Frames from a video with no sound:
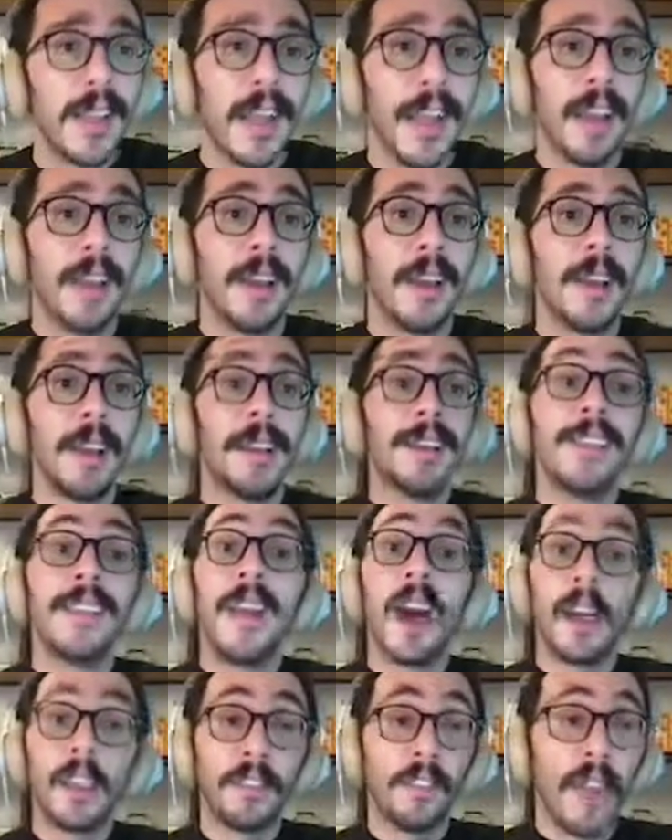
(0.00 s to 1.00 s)

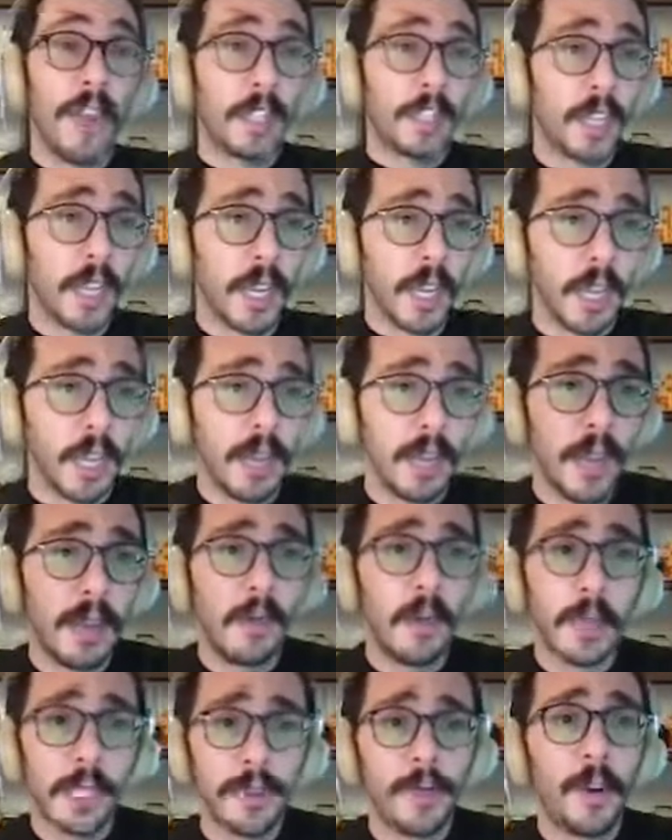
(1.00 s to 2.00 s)
not fact-checking, and
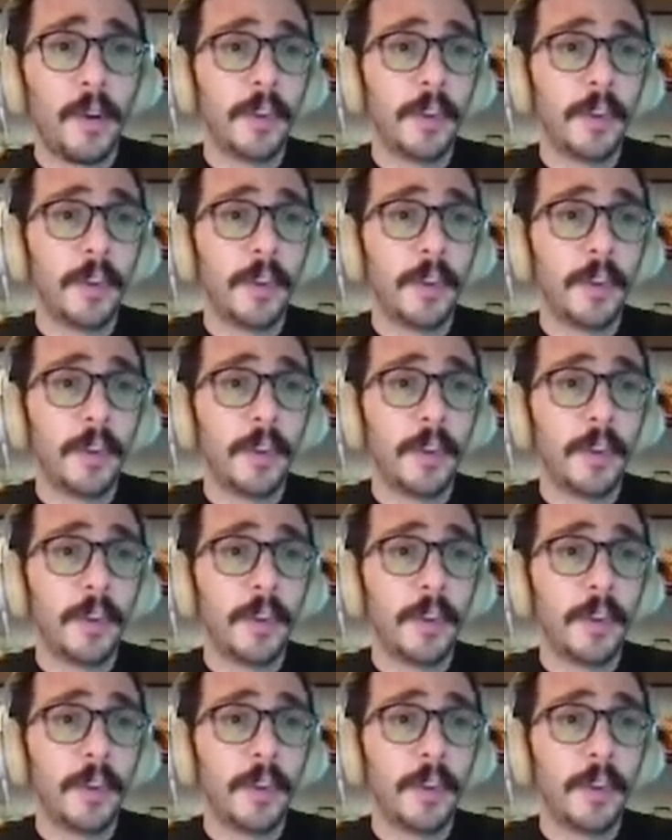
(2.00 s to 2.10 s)
most of our